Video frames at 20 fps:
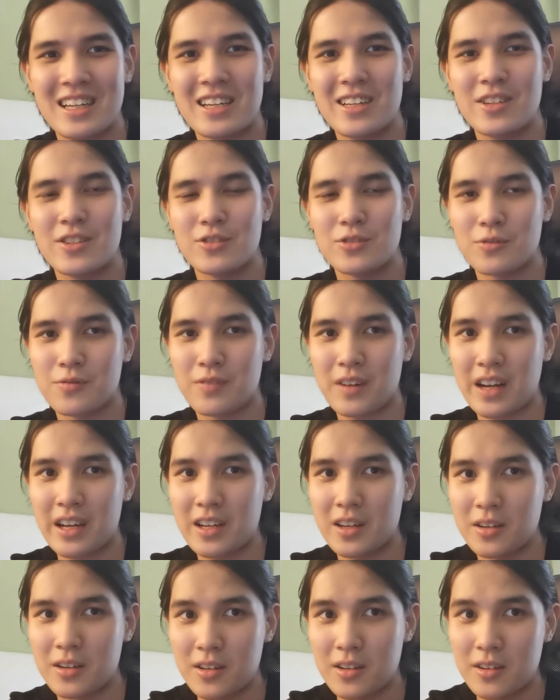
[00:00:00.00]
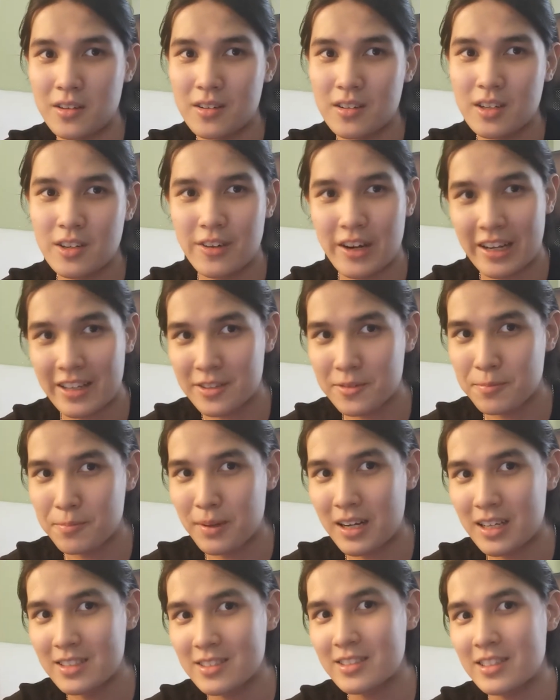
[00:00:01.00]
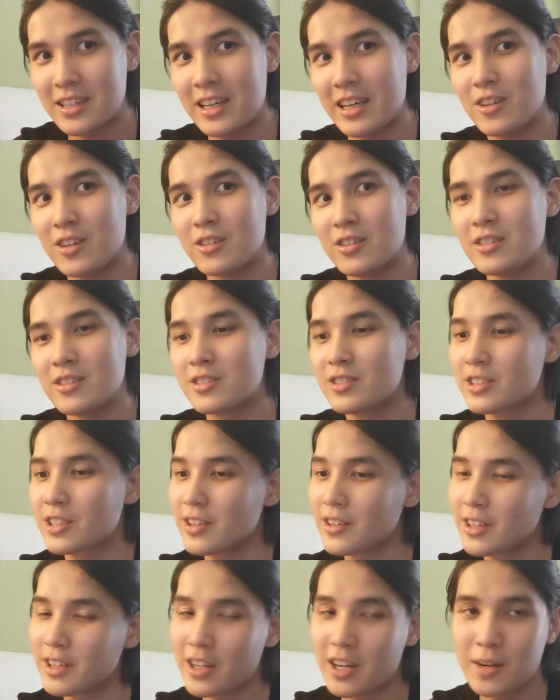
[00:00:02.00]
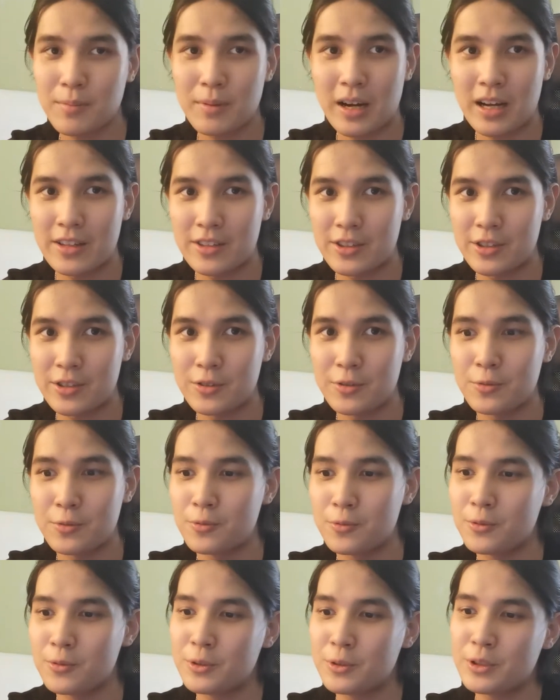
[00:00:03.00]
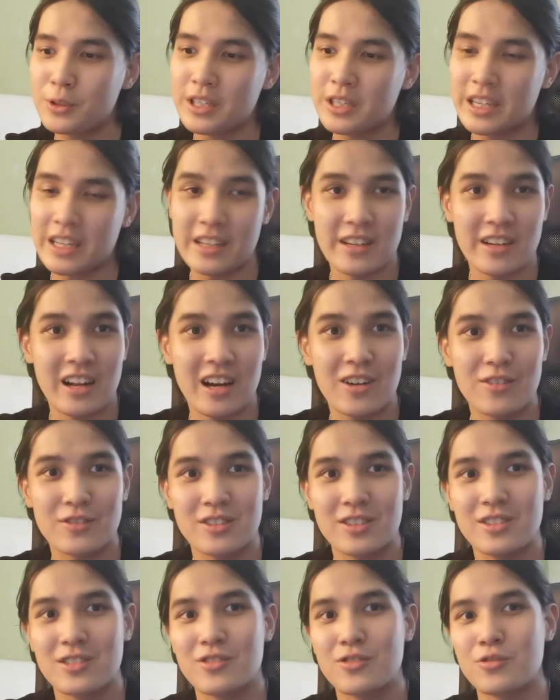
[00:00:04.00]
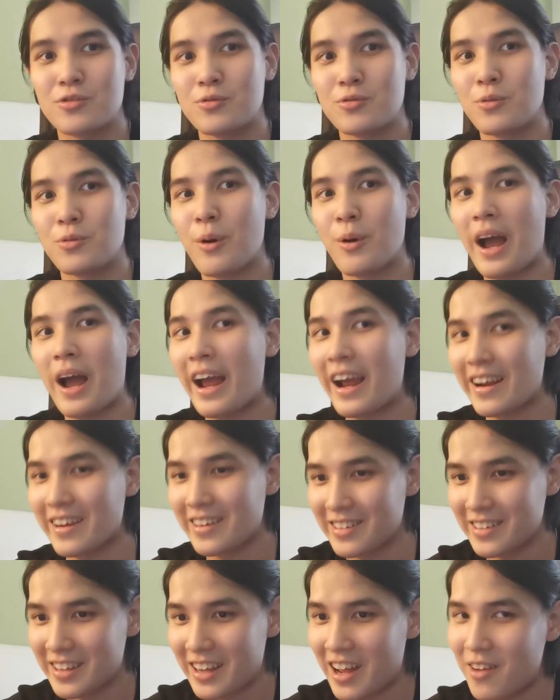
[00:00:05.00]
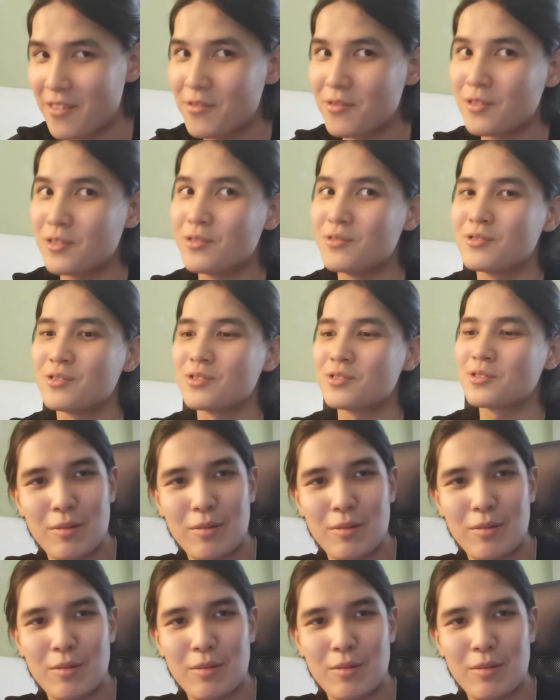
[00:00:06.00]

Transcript: idea is to find a character bust and scale it up until it allows us to hang the headphones.